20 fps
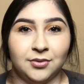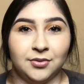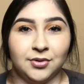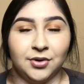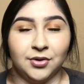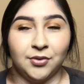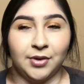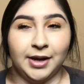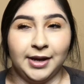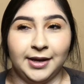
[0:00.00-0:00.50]

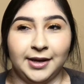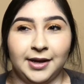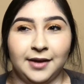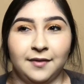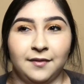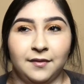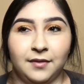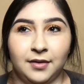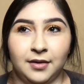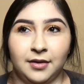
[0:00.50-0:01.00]
I
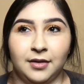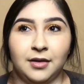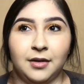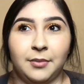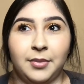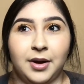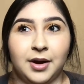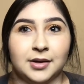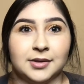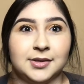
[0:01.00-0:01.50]
gave the
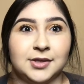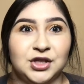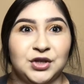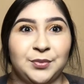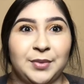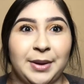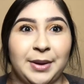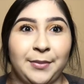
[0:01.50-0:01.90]
box to my